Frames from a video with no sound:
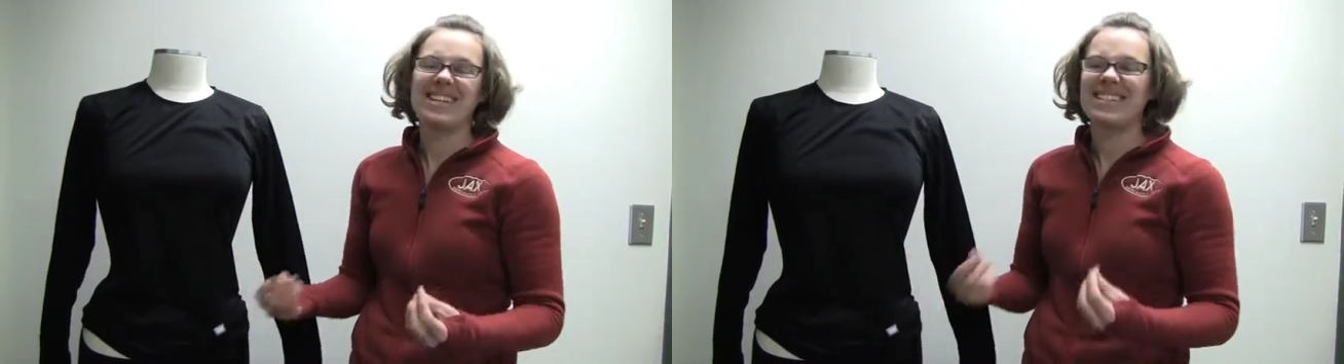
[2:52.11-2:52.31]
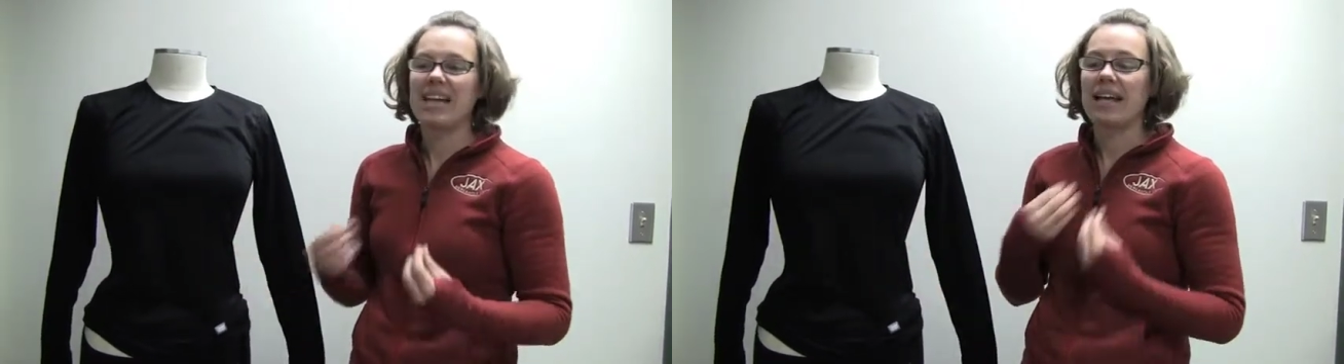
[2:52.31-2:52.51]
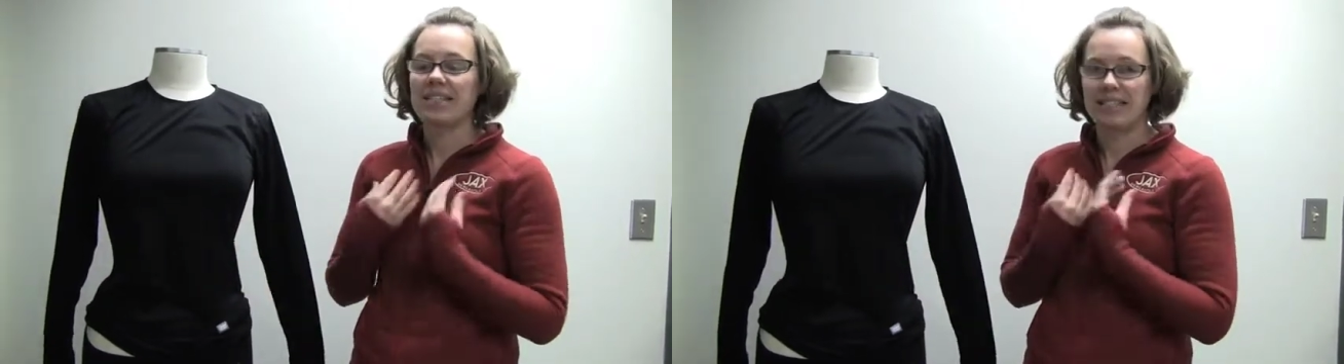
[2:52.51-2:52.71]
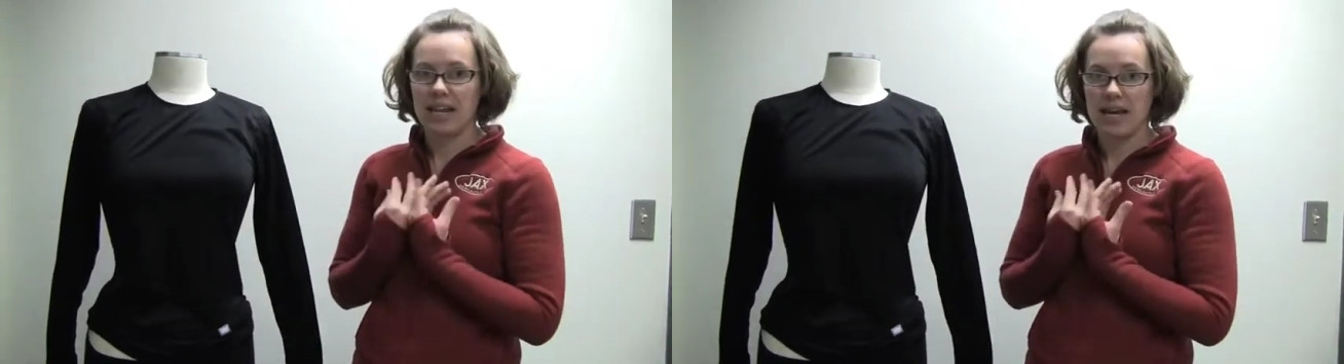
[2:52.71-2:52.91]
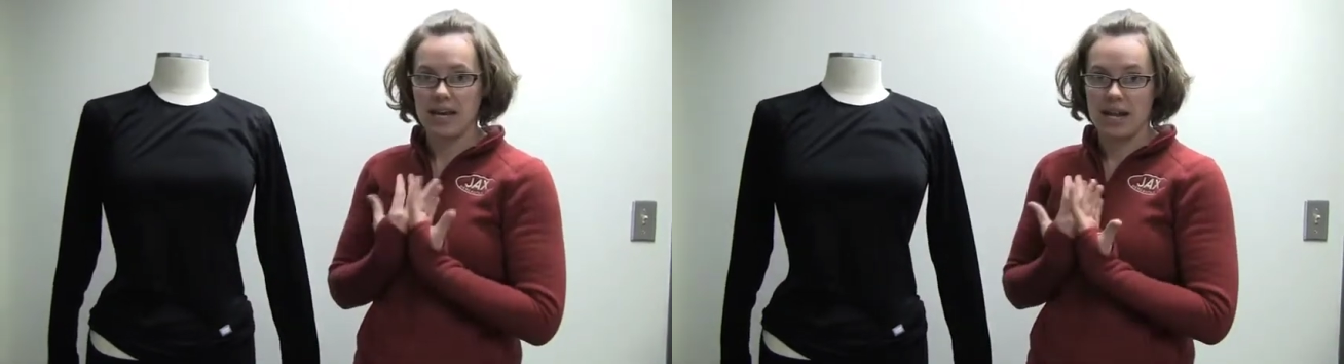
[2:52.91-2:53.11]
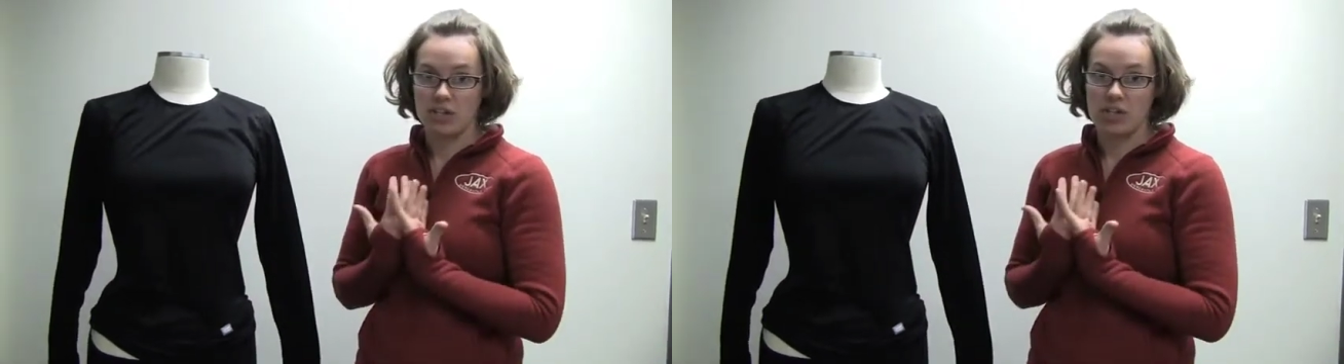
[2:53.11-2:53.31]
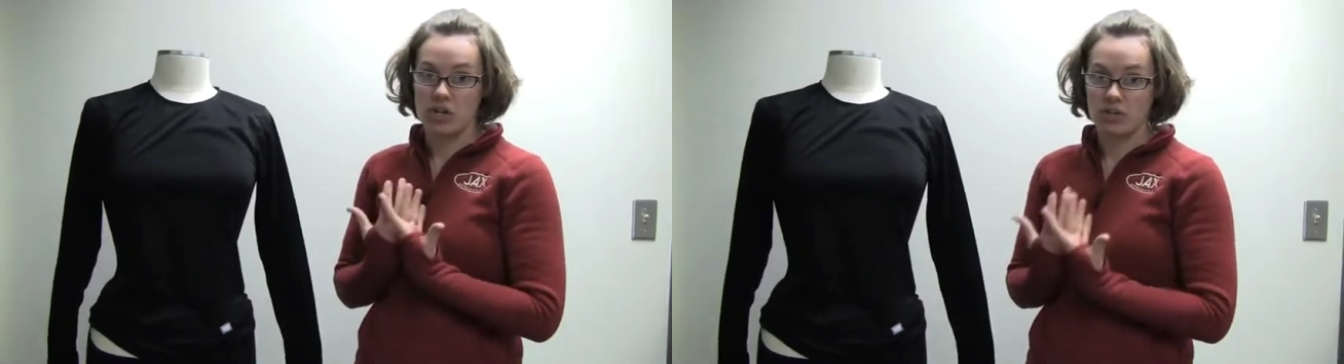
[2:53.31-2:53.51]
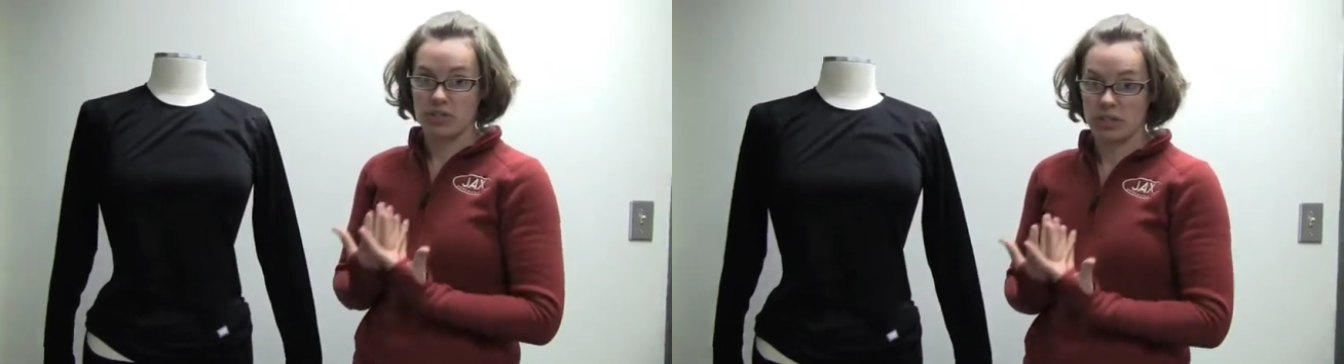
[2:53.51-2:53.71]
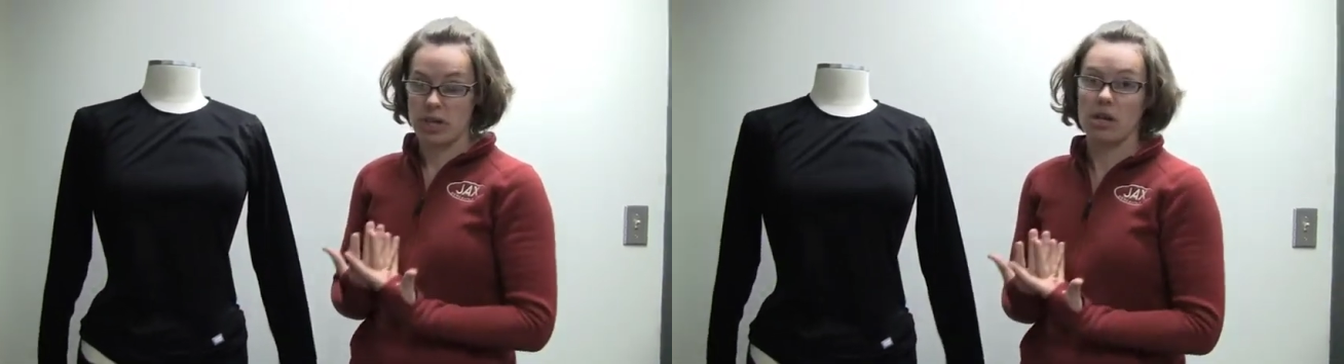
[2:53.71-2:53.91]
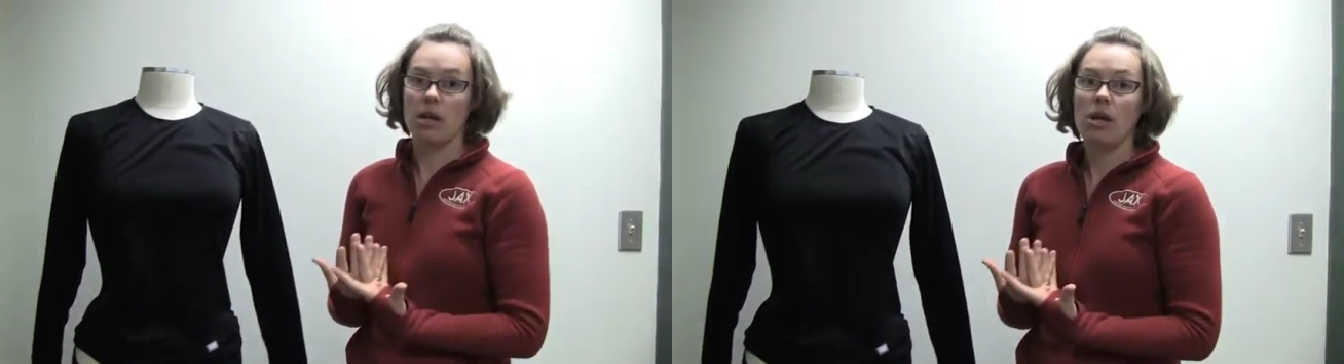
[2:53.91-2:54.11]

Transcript: it's not staying next to your skin.